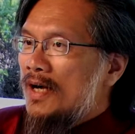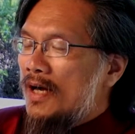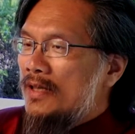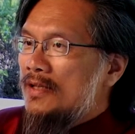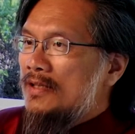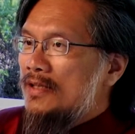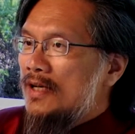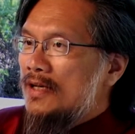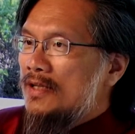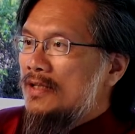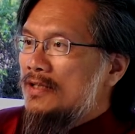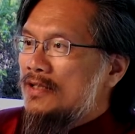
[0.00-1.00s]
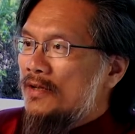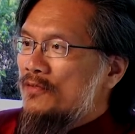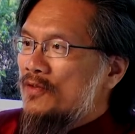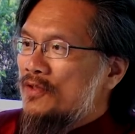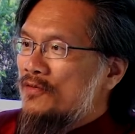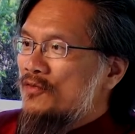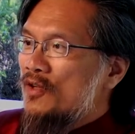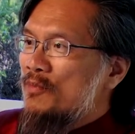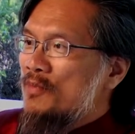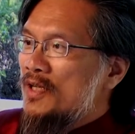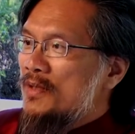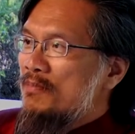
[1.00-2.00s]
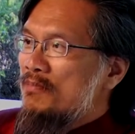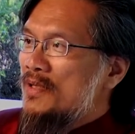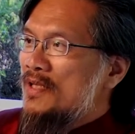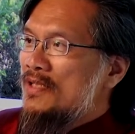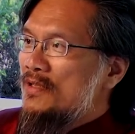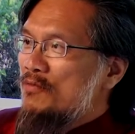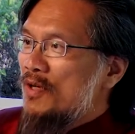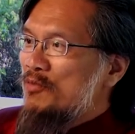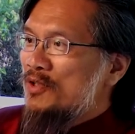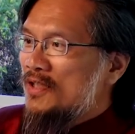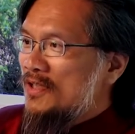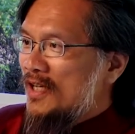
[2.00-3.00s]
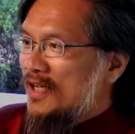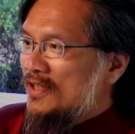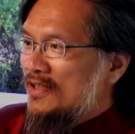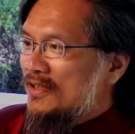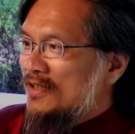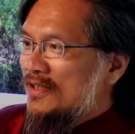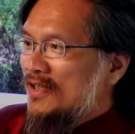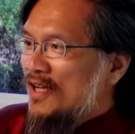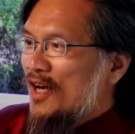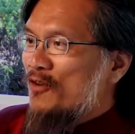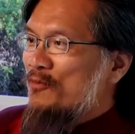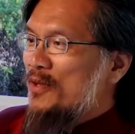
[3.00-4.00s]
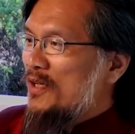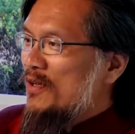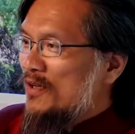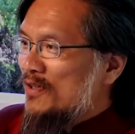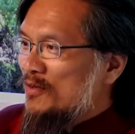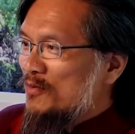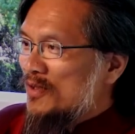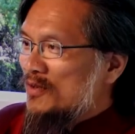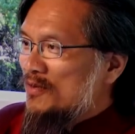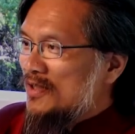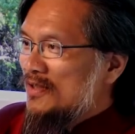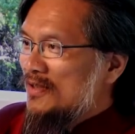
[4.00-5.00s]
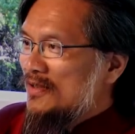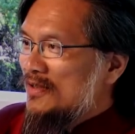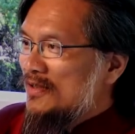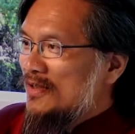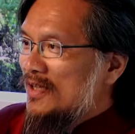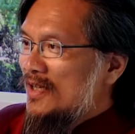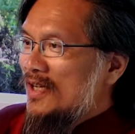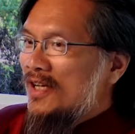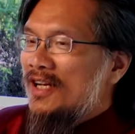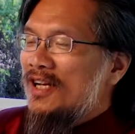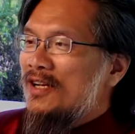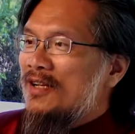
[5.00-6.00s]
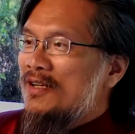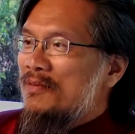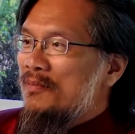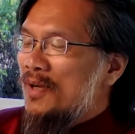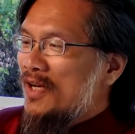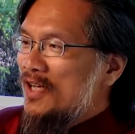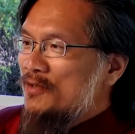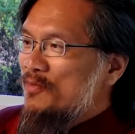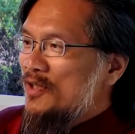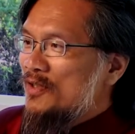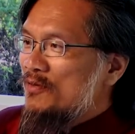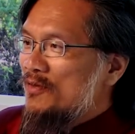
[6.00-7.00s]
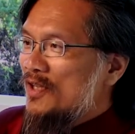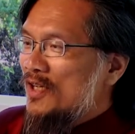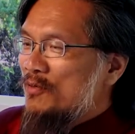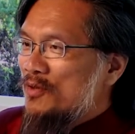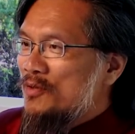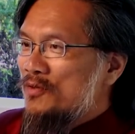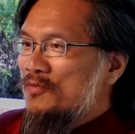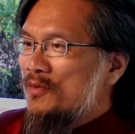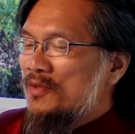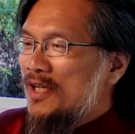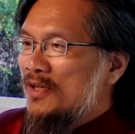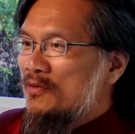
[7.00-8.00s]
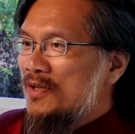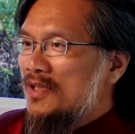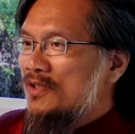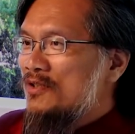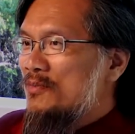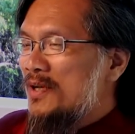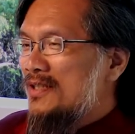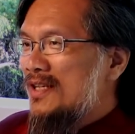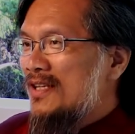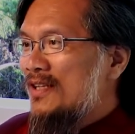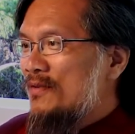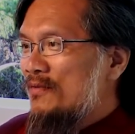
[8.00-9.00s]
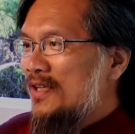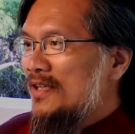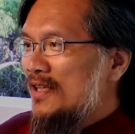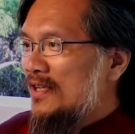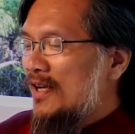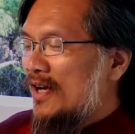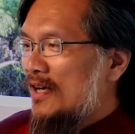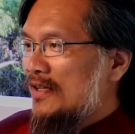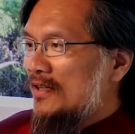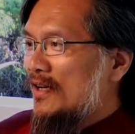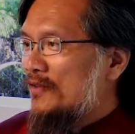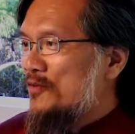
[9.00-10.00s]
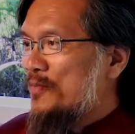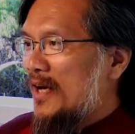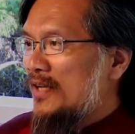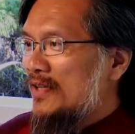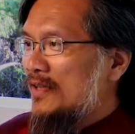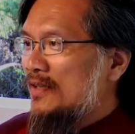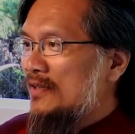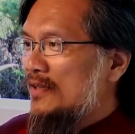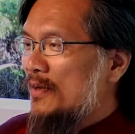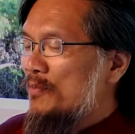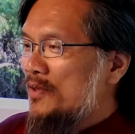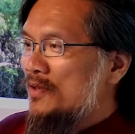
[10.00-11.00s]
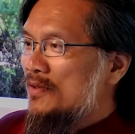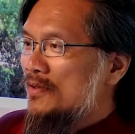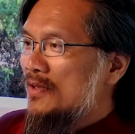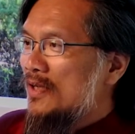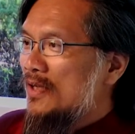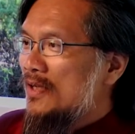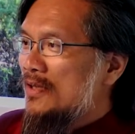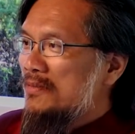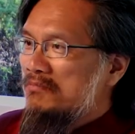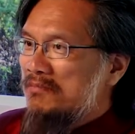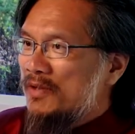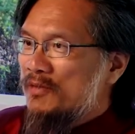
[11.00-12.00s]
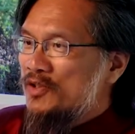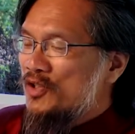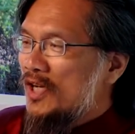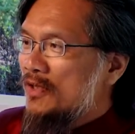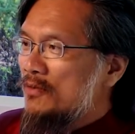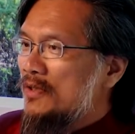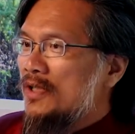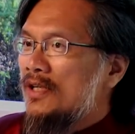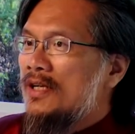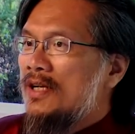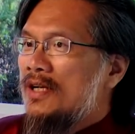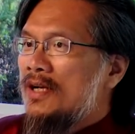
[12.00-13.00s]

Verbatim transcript: I think Doug suffers from a misrepresentation of being hard to work with in my experience with Doug, which was from 91 to about 93, and then on and off spotty, you know, up until um, even January,